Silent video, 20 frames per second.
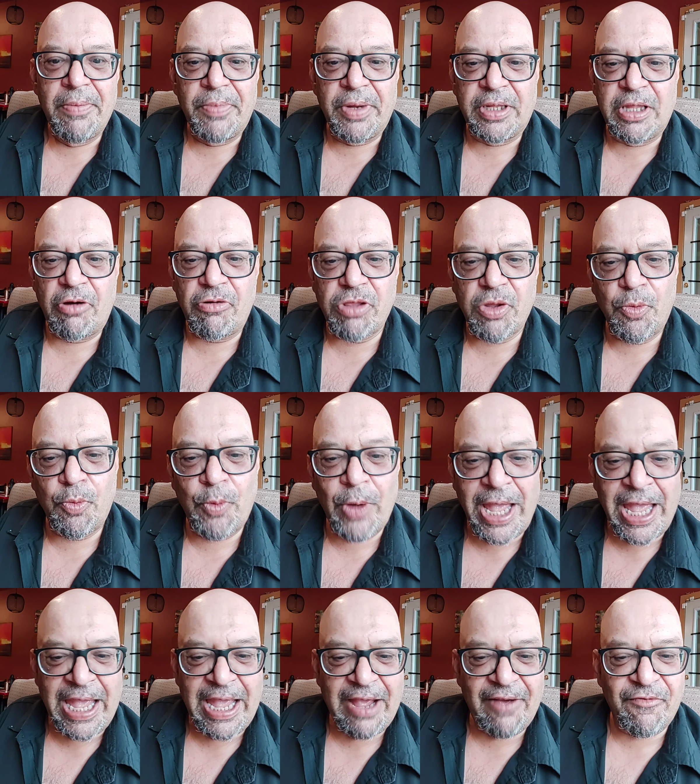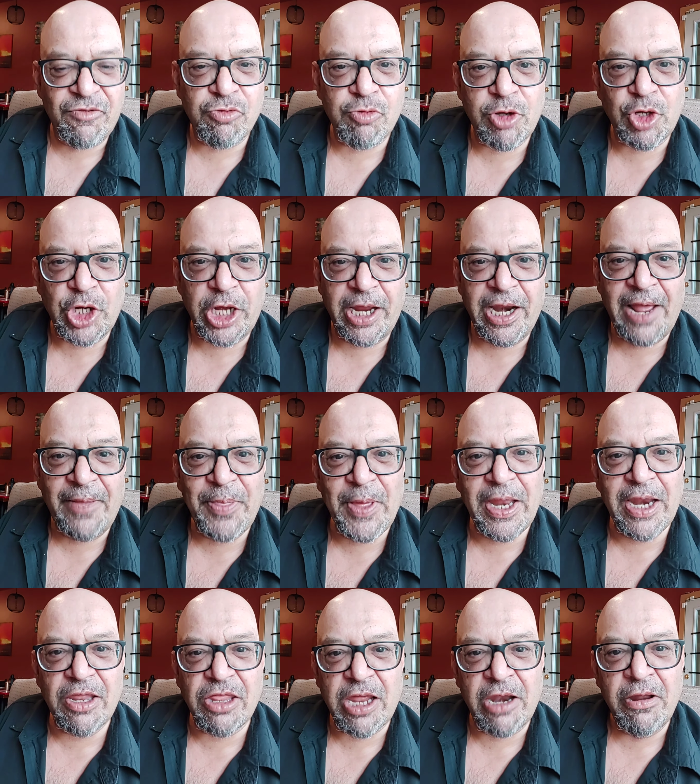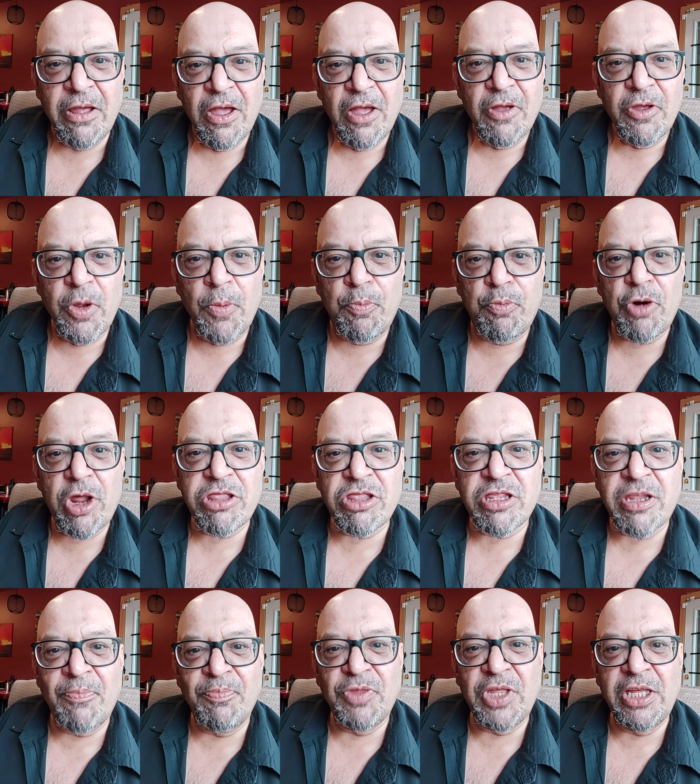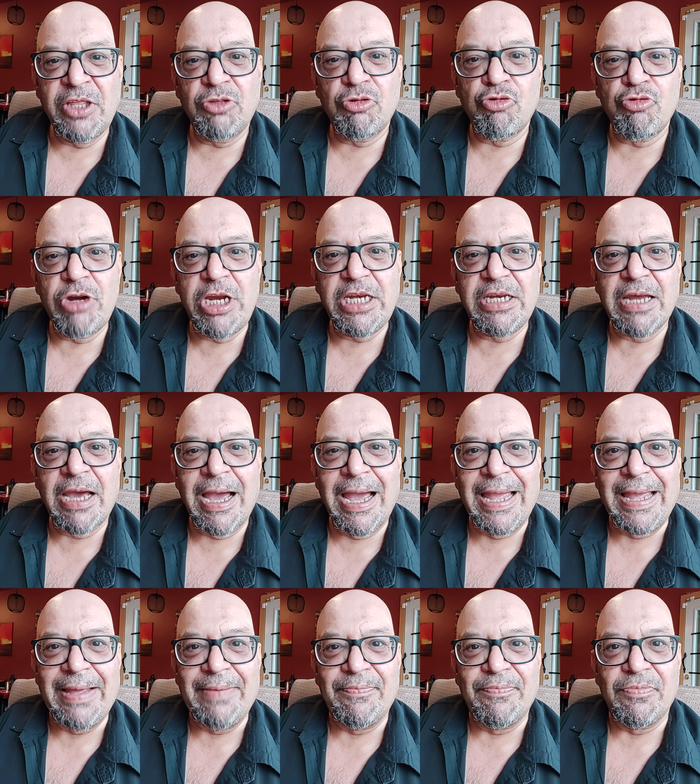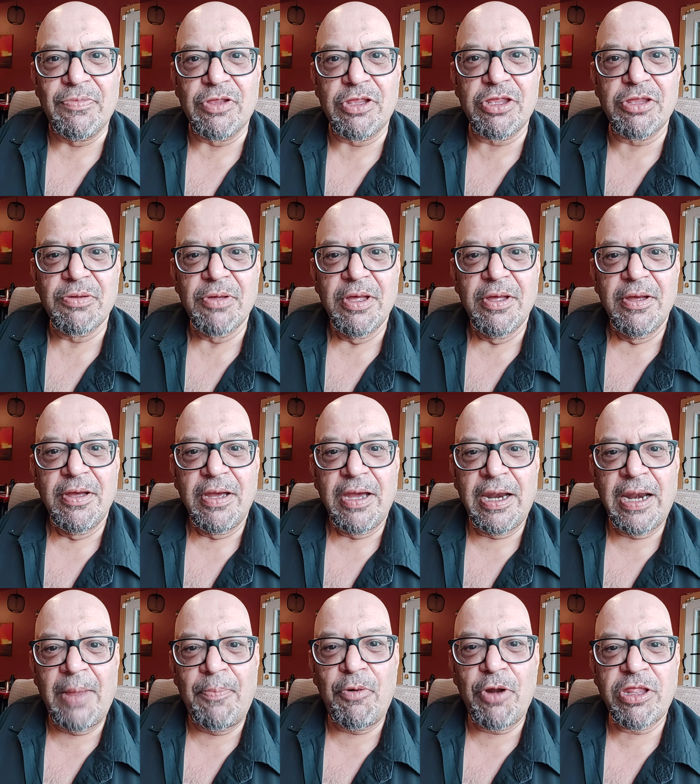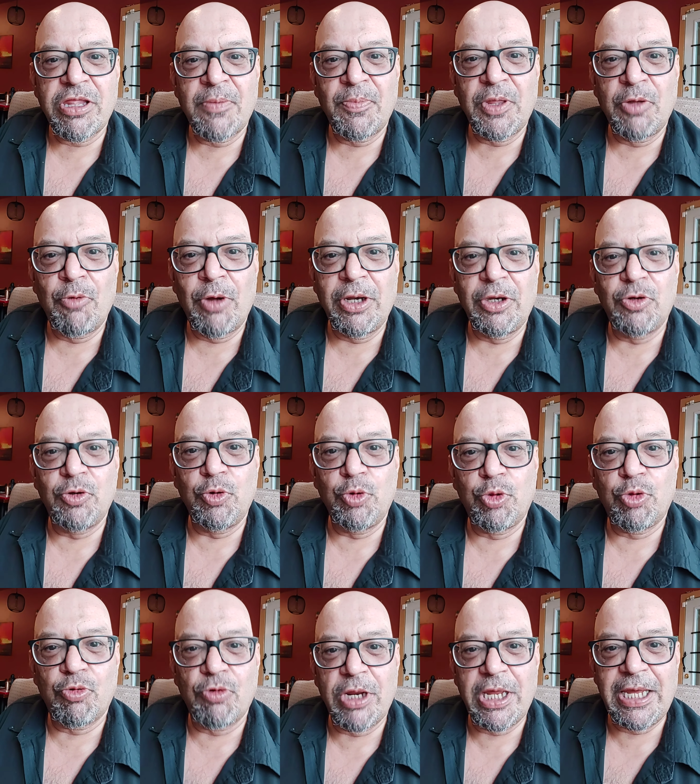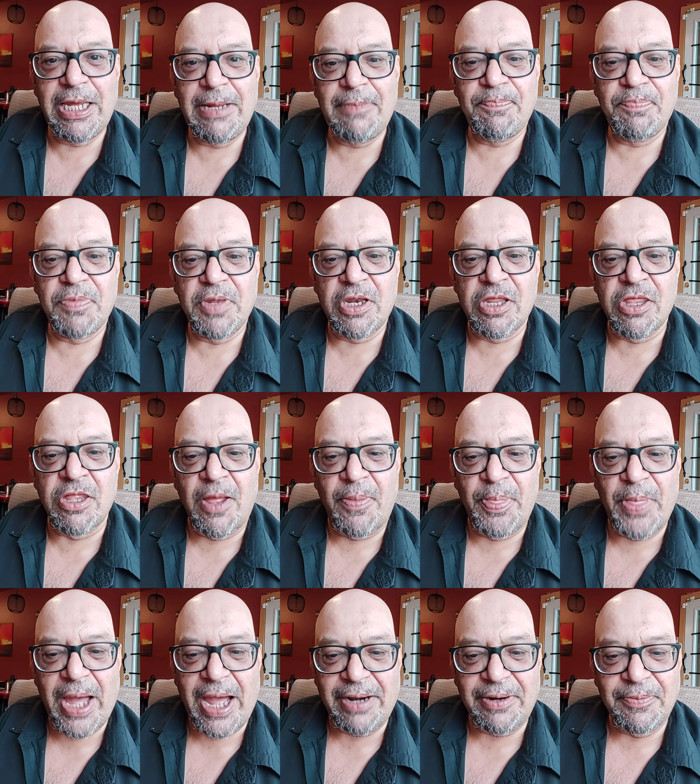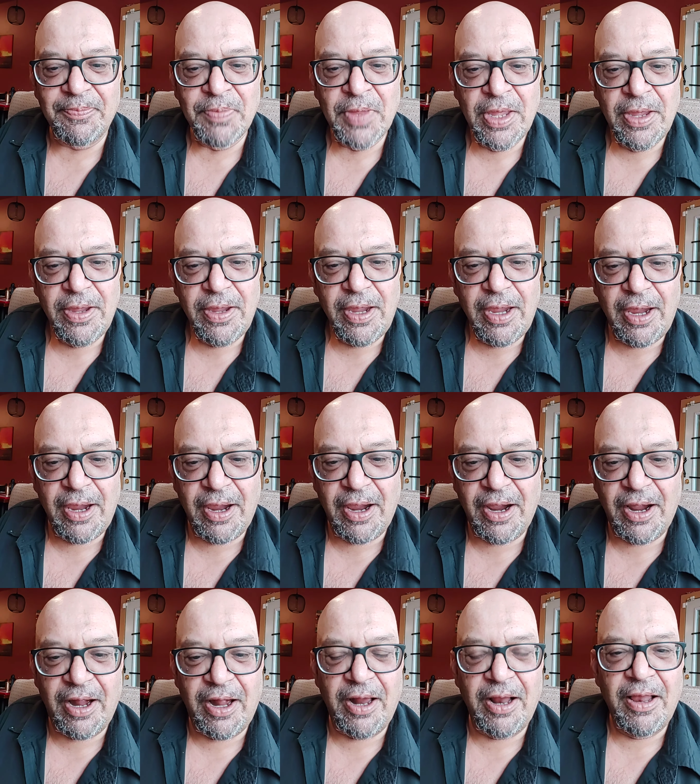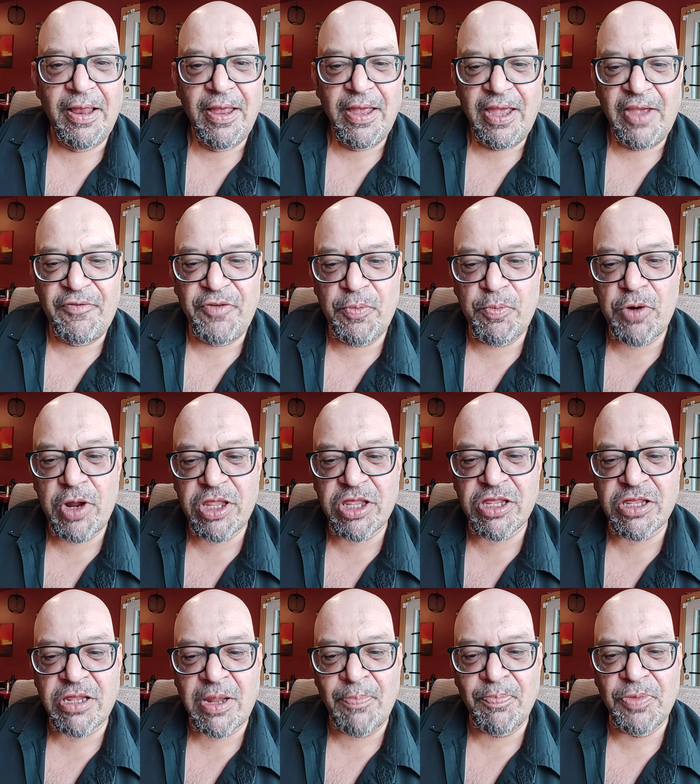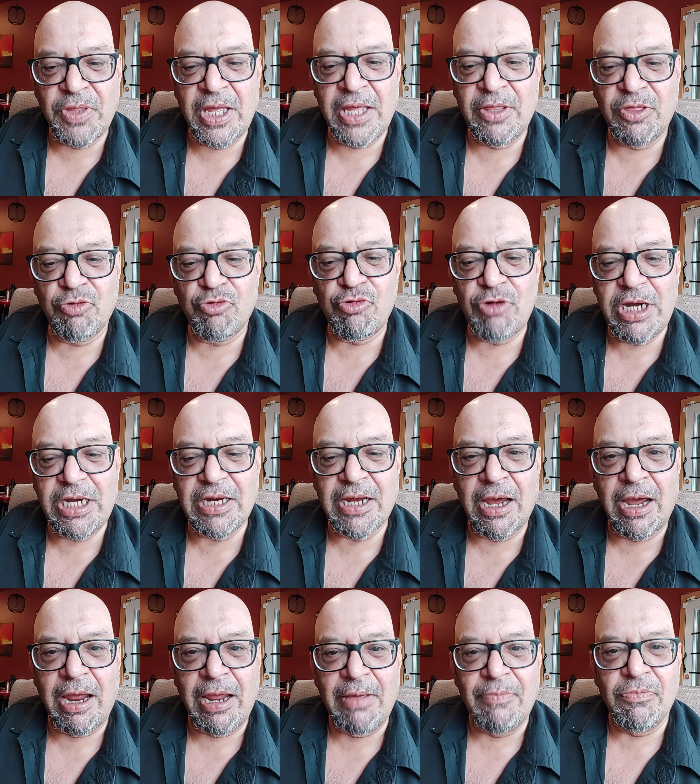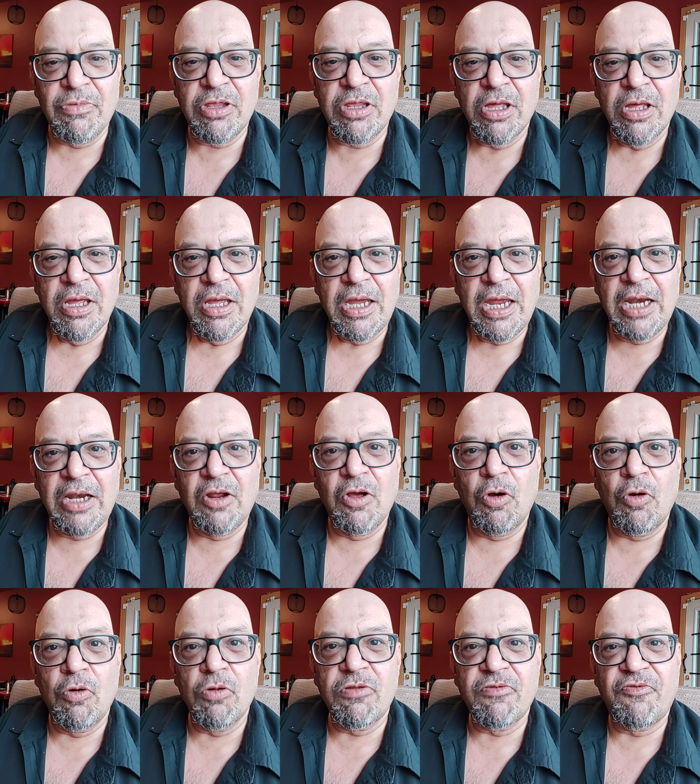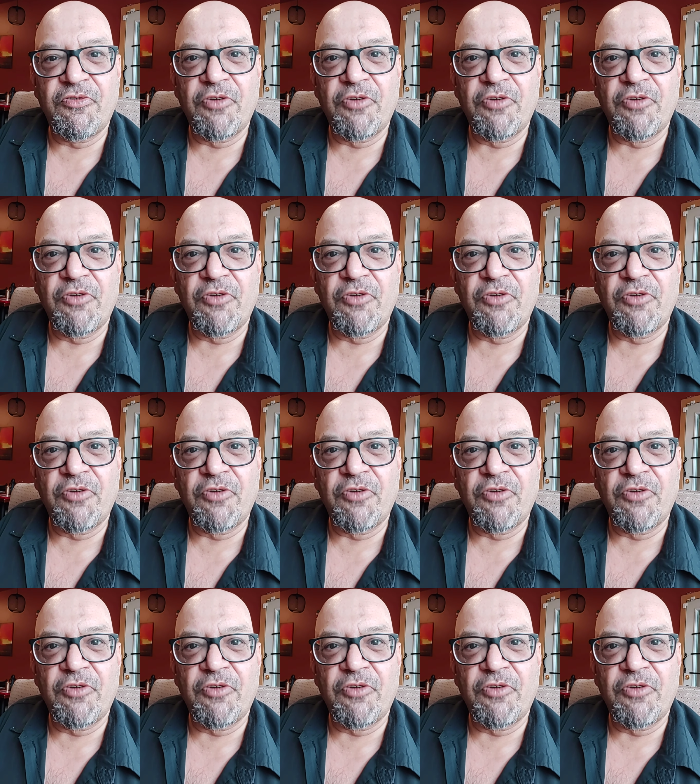but there's a way of switching. And I think it said you press something 3 times. And I press something 1, 2, 3. It's not that. If you press something 3 times, it goes